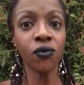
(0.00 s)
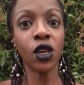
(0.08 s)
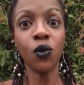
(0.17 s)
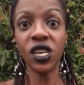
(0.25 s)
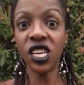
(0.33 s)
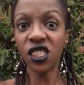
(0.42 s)
he
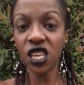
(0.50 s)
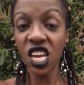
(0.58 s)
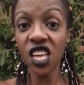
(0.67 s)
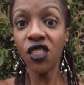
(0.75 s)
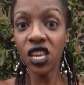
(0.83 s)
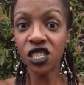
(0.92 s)
would get
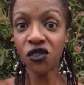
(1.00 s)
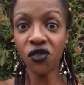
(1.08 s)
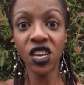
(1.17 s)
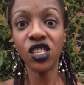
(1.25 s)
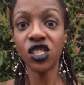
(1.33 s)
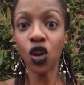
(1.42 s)
in his
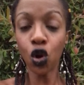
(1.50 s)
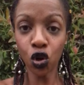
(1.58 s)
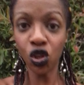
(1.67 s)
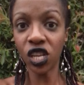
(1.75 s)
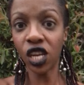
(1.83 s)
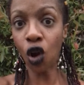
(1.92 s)
face
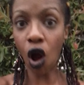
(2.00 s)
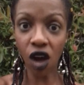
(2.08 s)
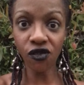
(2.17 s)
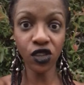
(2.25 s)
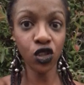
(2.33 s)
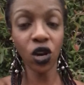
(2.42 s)
early and
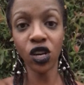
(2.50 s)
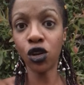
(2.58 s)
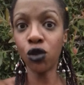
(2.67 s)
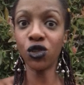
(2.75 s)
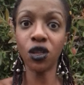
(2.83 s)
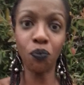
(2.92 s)
often, try to
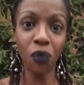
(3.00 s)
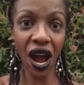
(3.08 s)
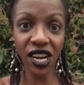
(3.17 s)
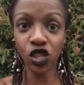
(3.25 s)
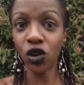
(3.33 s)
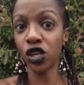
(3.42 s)
go to the
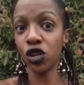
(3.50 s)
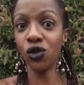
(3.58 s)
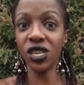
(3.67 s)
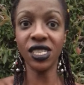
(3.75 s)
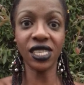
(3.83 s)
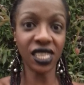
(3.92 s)
body, try to go
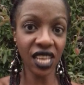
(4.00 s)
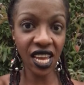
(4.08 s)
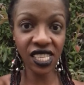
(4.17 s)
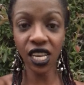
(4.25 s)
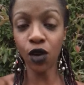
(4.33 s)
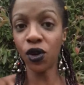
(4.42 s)
to his
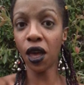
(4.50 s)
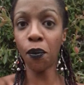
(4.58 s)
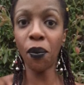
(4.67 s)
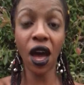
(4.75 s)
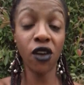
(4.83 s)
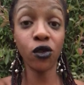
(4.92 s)
legs, take away
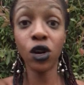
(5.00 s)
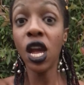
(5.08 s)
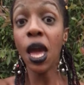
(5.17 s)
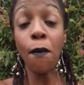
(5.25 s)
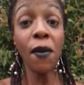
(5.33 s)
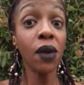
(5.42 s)
that power,
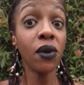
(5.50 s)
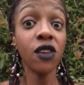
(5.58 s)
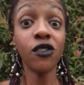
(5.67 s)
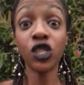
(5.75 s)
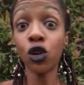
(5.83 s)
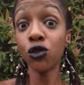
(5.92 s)
maybe
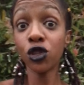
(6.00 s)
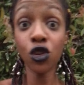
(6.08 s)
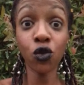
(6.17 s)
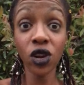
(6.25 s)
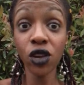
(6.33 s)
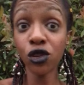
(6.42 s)
even go to the
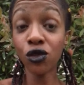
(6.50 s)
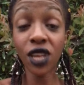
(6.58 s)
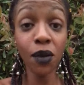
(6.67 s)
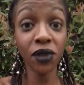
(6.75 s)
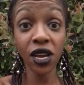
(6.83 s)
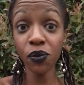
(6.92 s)
ground, use
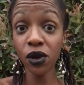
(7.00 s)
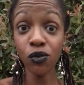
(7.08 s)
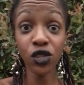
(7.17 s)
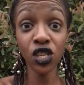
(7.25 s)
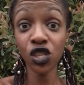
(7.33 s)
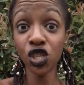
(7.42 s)
that black belt
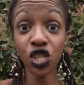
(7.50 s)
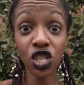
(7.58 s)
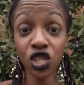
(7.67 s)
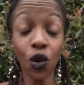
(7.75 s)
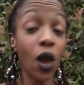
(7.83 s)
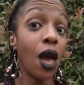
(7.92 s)
Brazilian
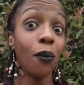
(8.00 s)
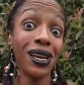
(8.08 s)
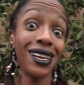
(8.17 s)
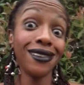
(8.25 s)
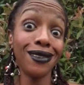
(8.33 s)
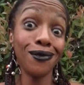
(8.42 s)
Jiu-Jitsu. But
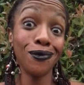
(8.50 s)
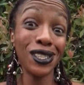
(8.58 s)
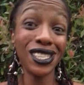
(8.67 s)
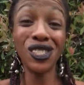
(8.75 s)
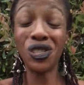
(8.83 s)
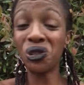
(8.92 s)
he didn't
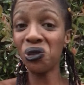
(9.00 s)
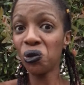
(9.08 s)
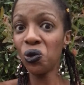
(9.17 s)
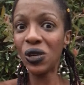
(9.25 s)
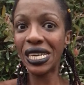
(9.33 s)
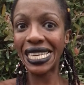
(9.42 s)
really
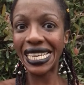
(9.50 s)
do